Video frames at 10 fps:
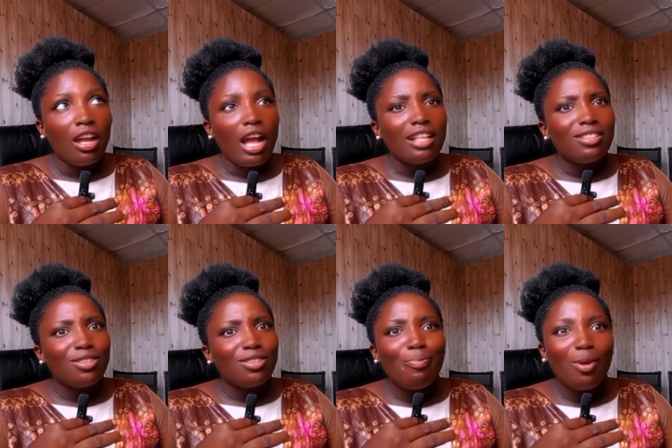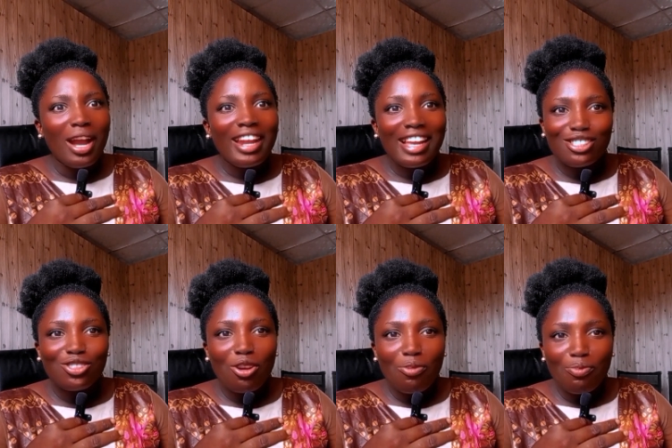At some point, I
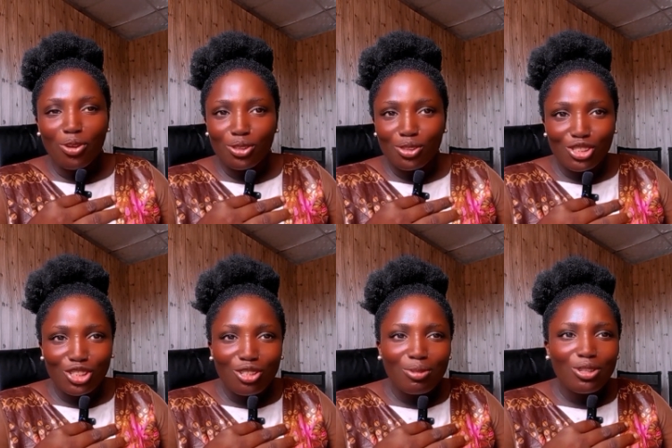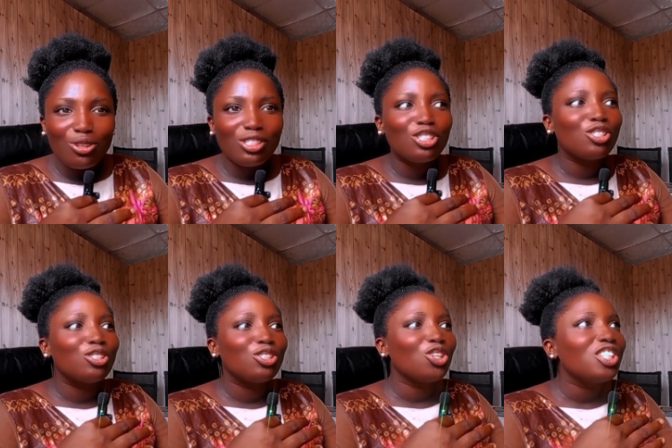stopped going to church because this
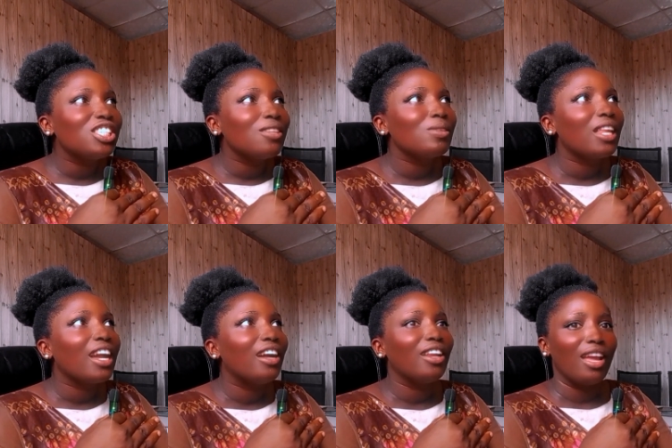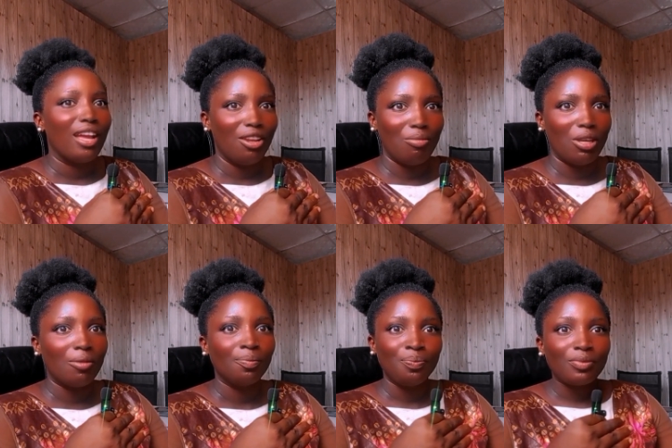church seems like an
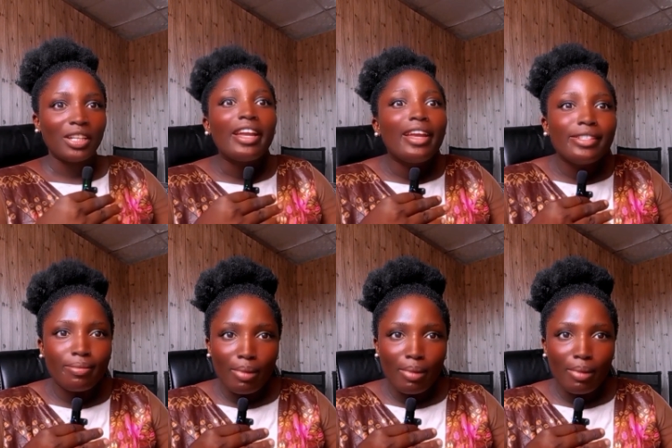enemy against my